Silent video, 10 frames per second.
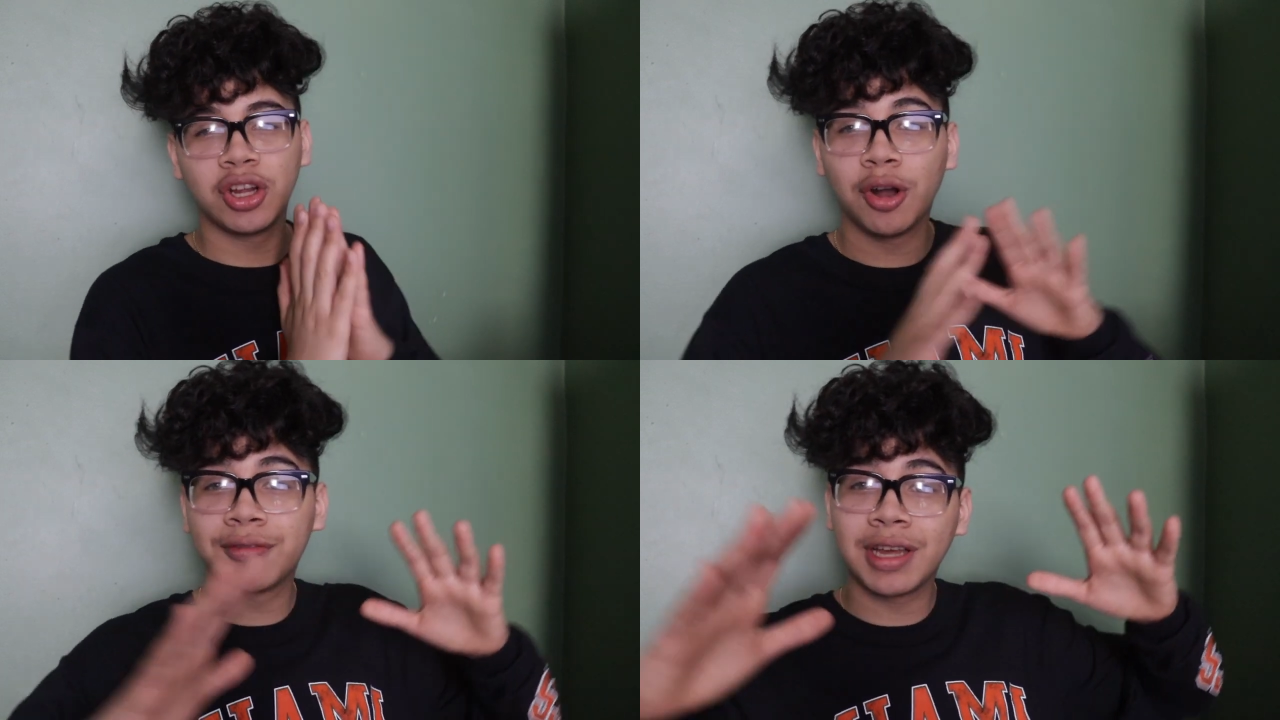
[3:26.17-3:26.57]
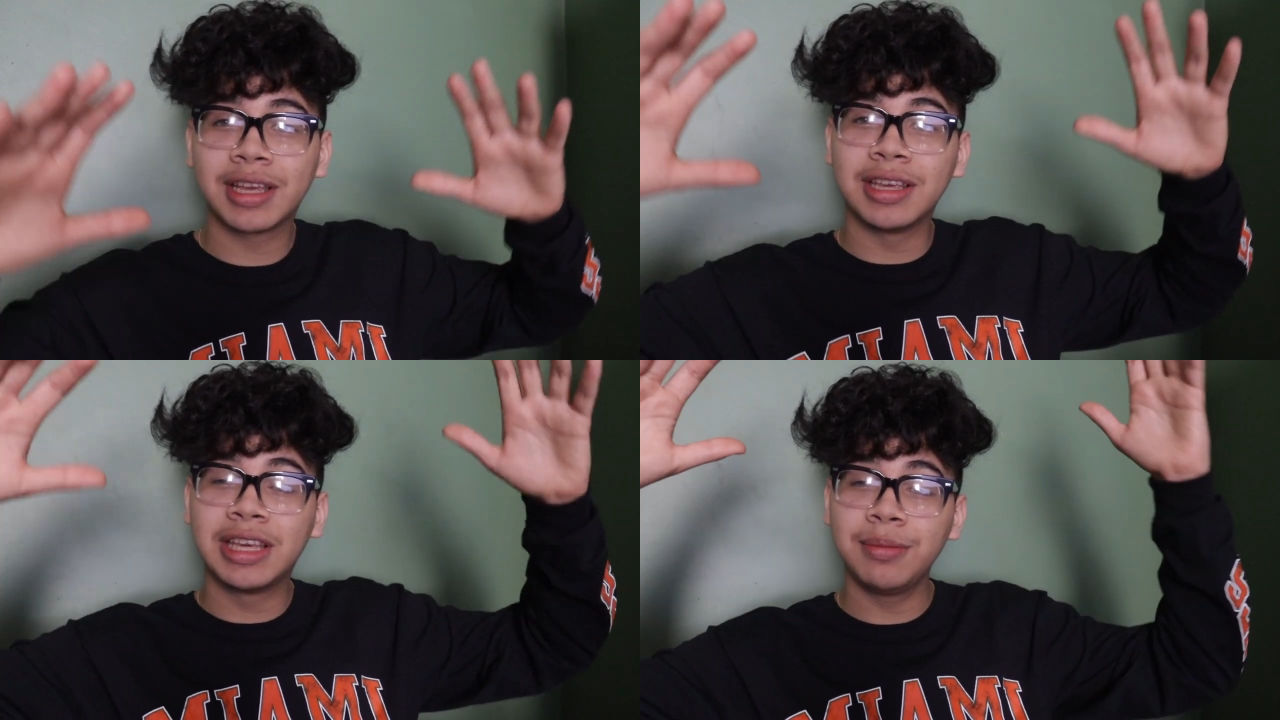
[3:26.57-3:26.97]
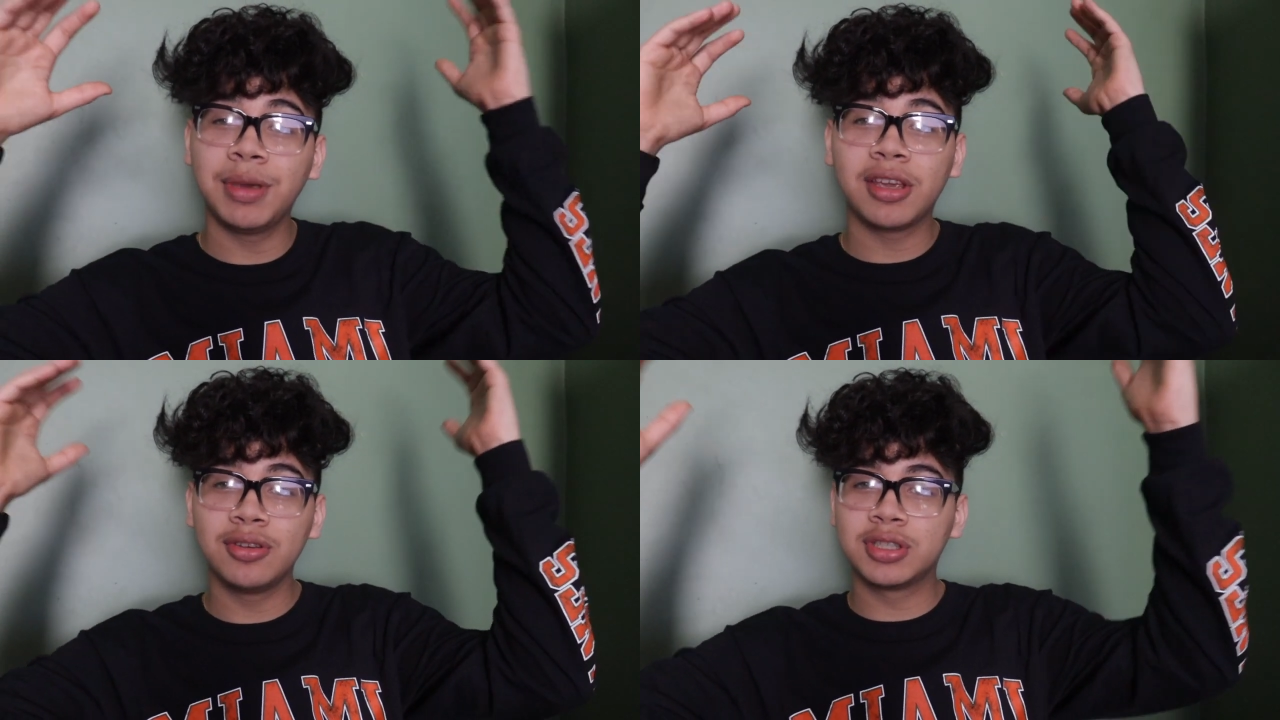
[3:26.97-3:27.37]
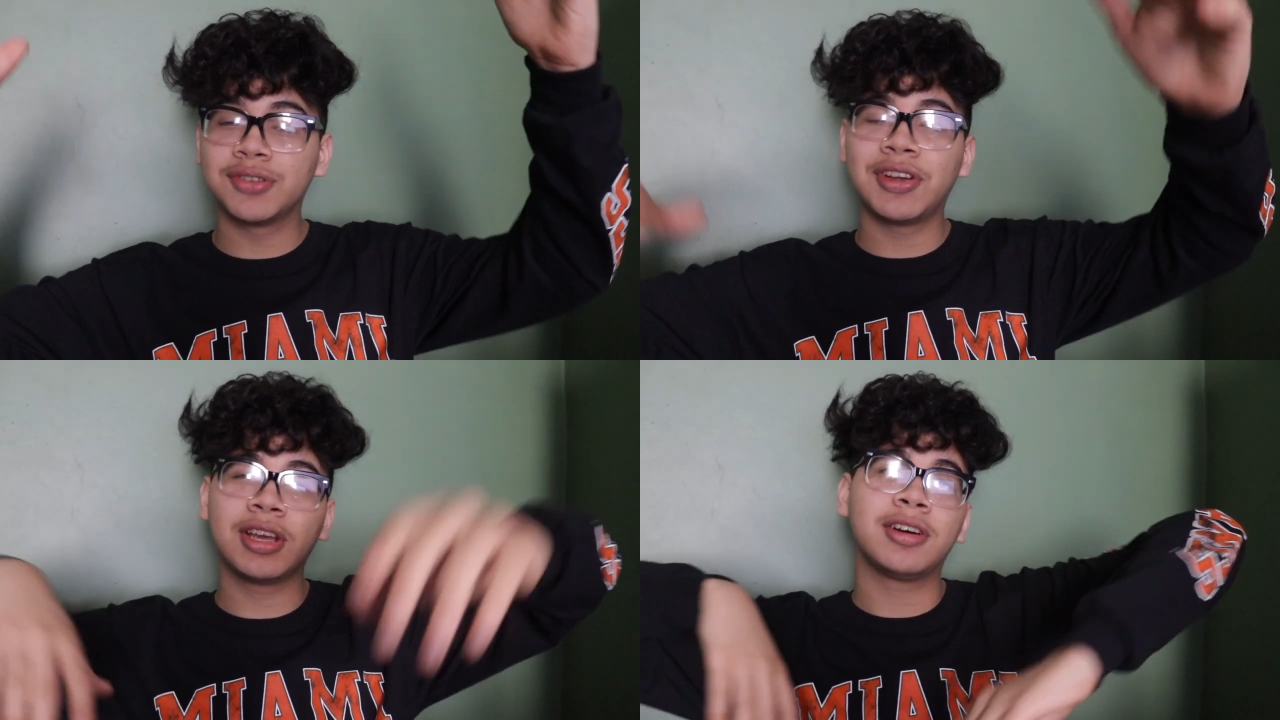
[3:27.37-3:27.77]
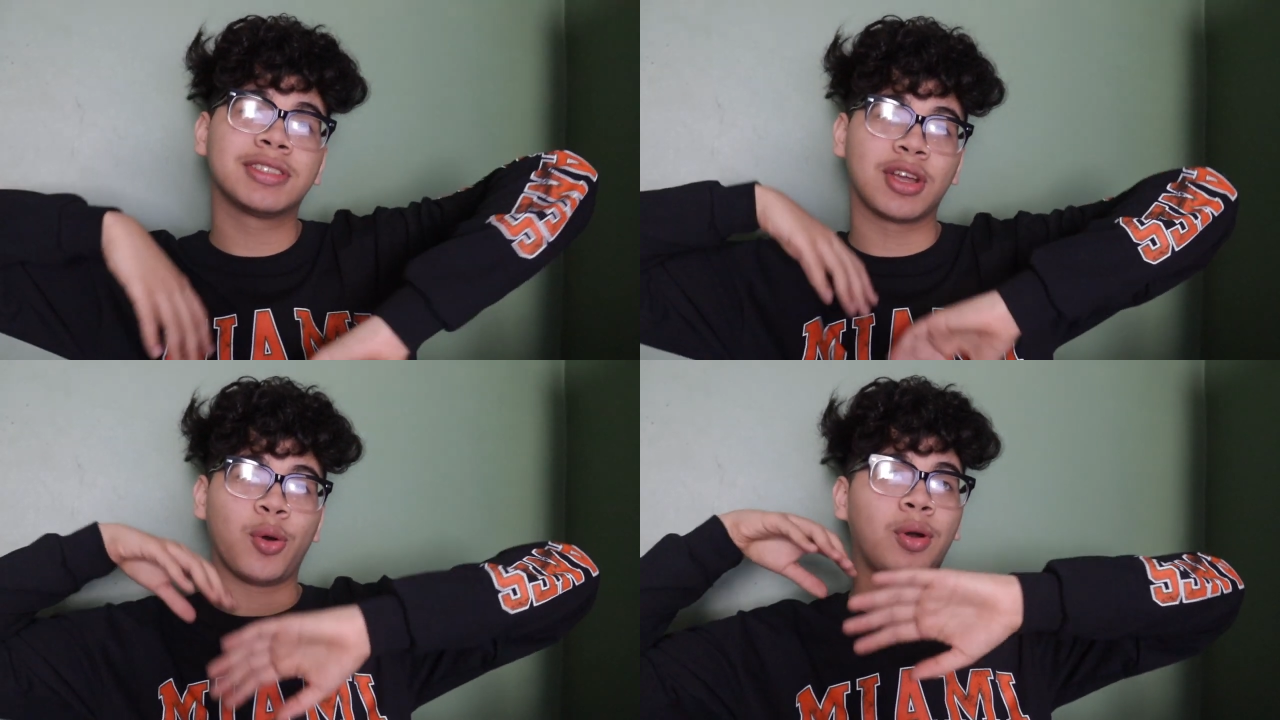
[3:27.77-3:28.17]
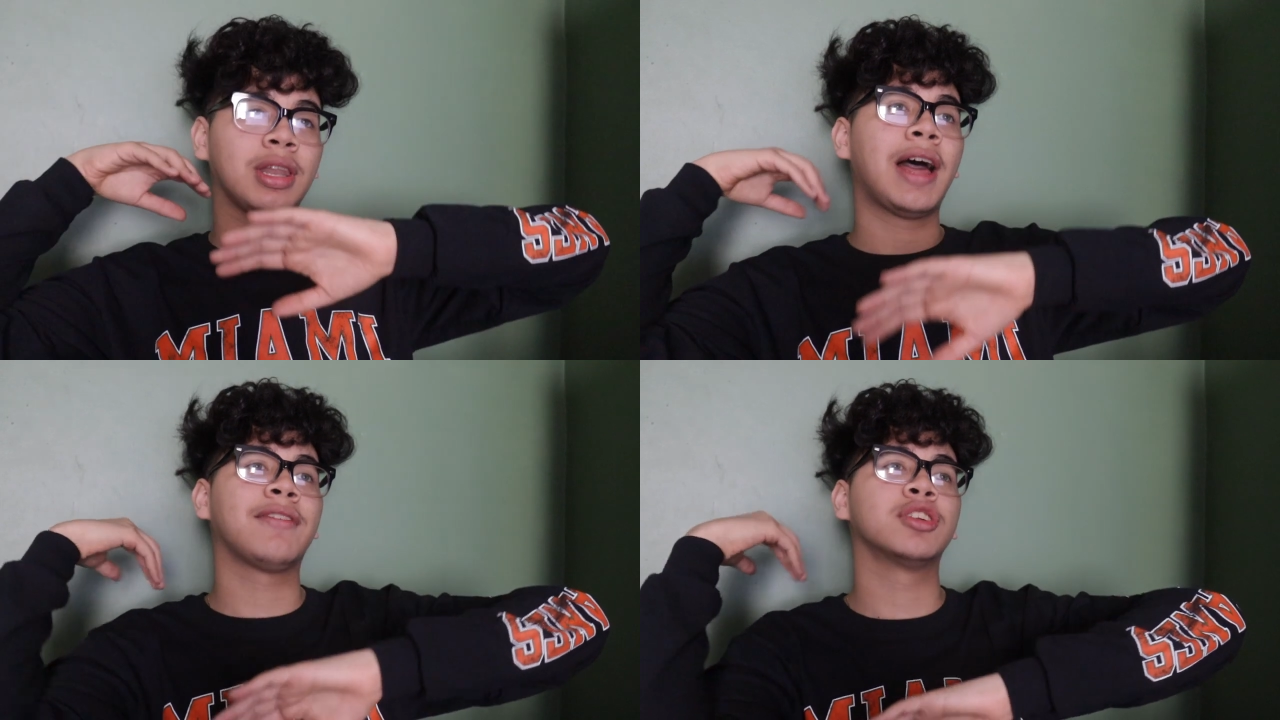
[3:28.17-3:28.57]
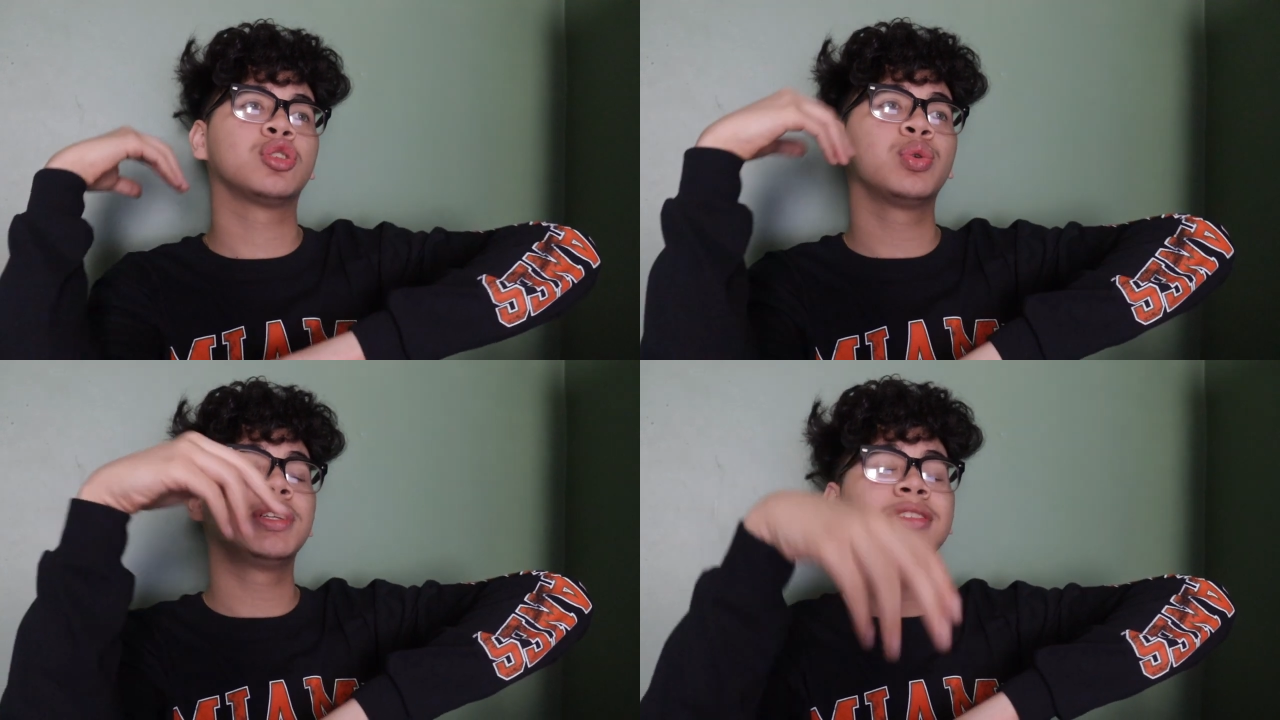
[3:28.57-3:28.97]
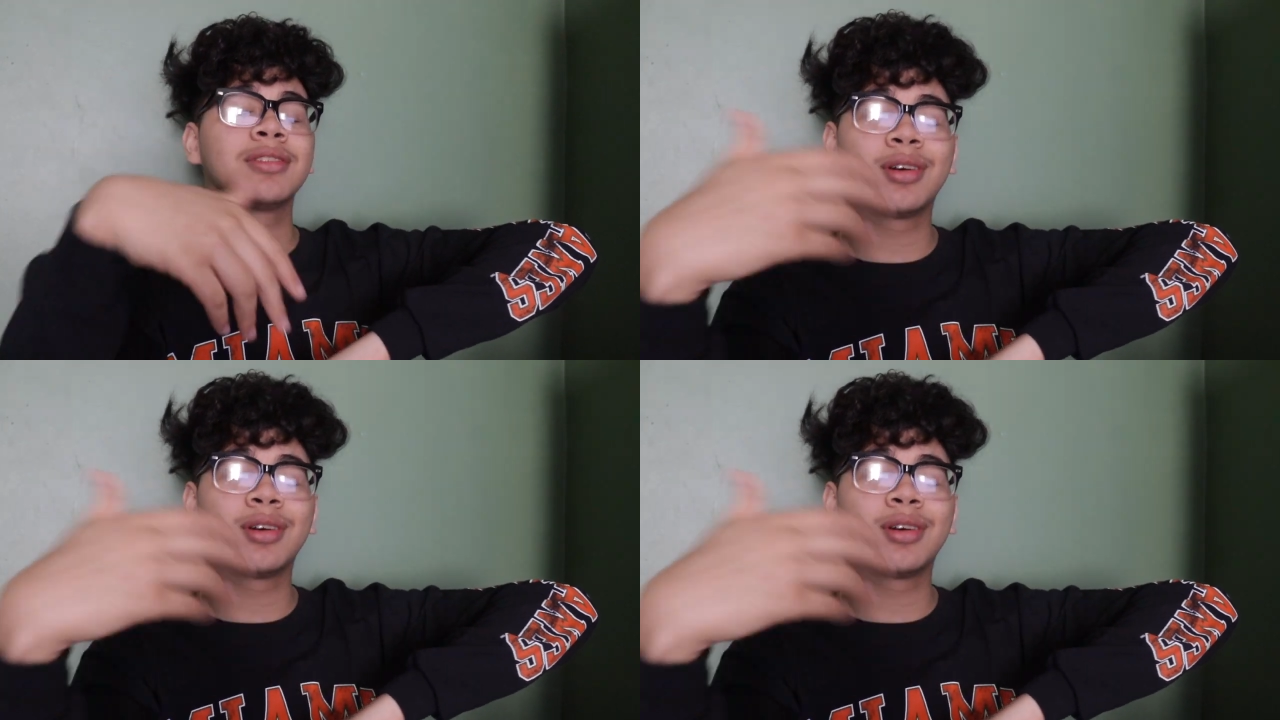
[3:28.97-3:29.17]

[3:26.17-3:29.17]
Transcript: Hopefully I can keep making YouTube videos and going live on Twitch.